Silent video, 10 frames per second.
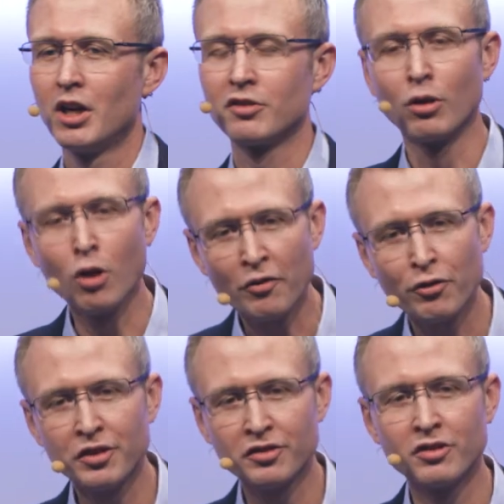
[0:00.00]
So a lot
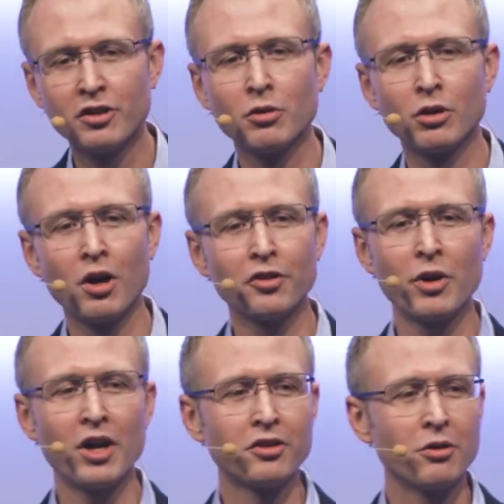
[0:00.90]
for us to do, a lot that
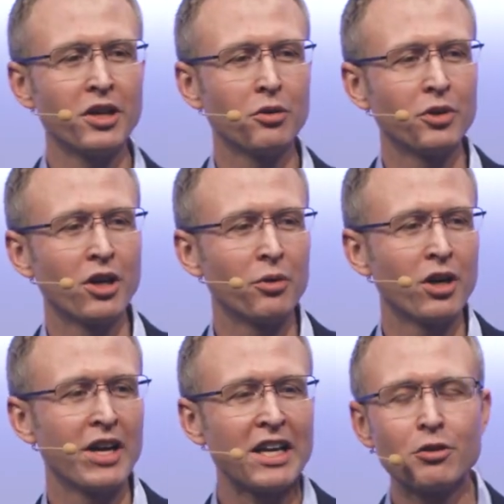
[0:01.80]
we are doing. You know, we
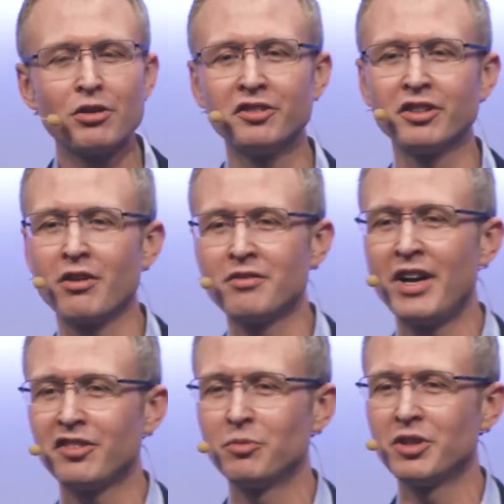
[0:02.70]
are increasing our
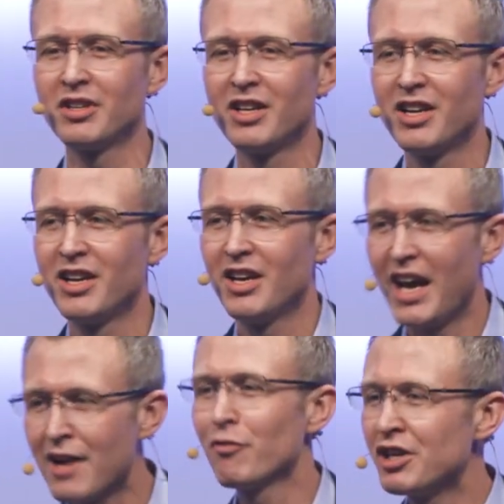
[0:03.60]
investment
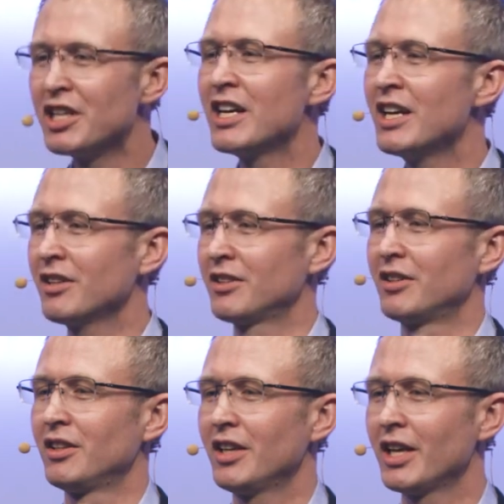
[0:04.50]
every year
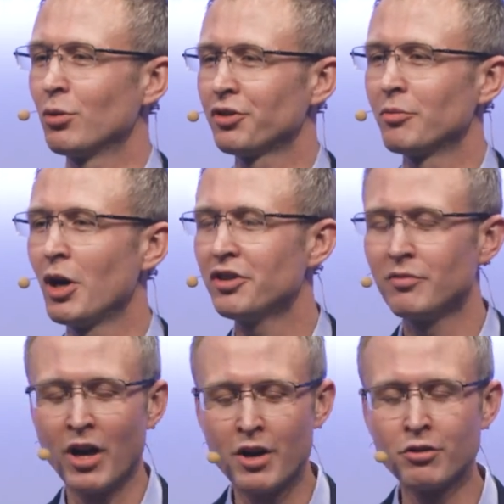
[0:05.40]
in automotive.
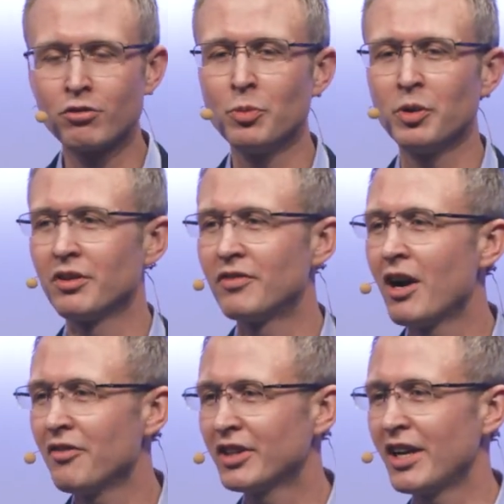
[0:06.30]
My own group in the
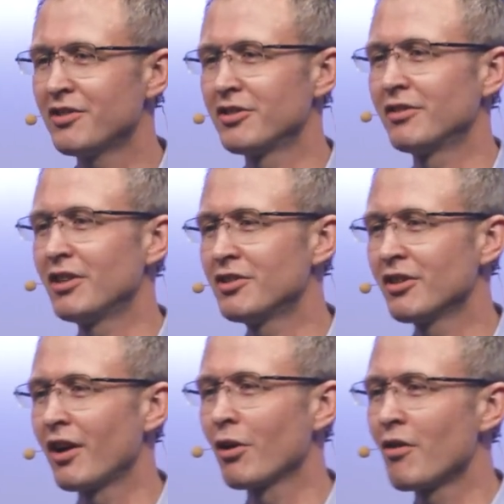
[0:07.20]
verification division,
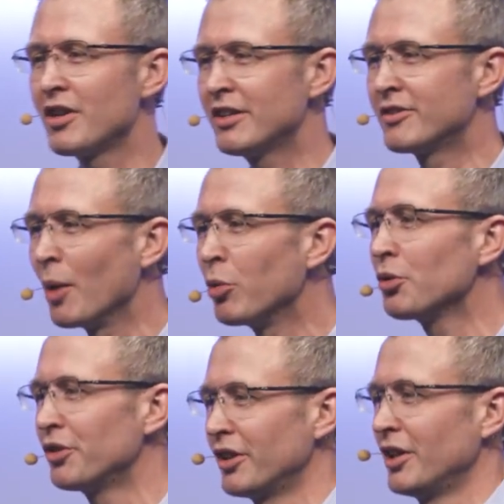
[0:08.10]
I already
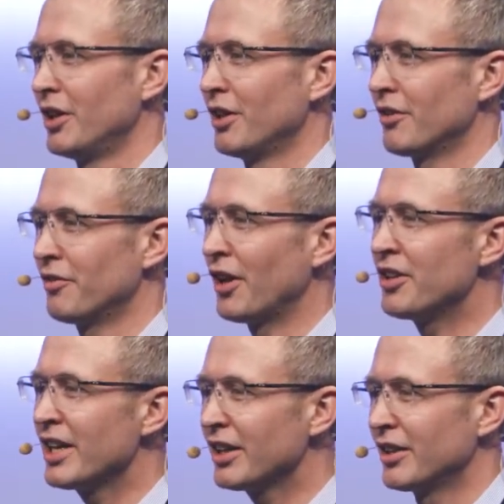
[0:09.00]
doubled the
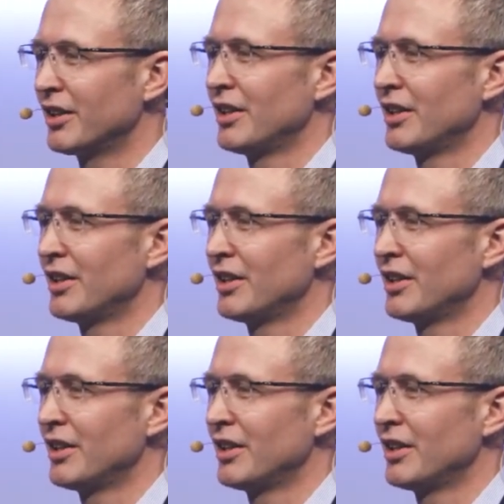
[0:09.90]
funding.